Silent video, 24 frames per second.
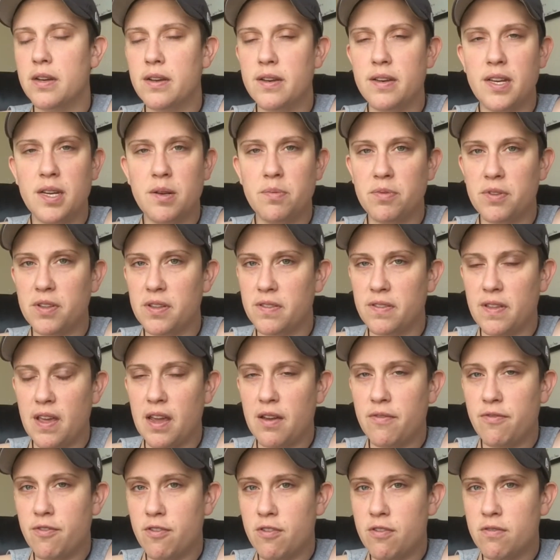deeply
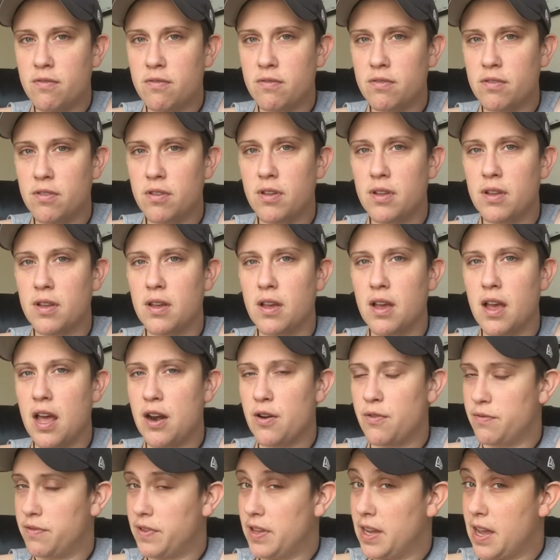thankful. I
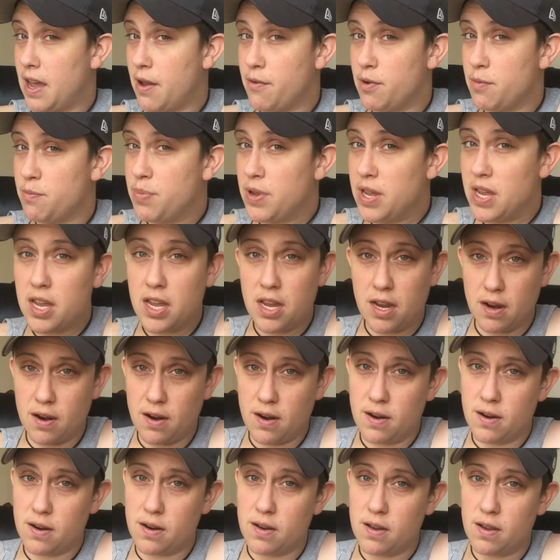don't think I would be
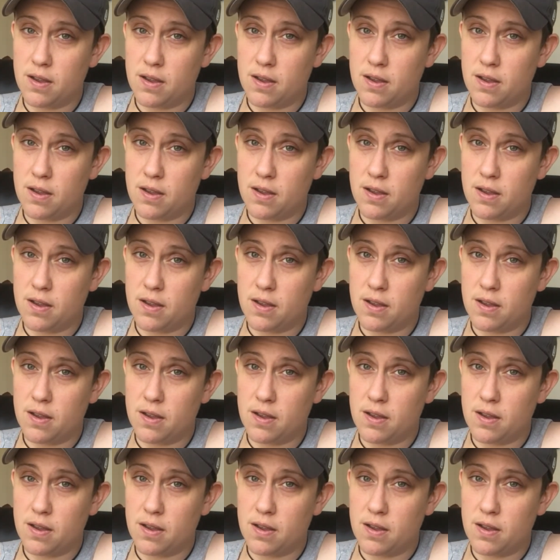here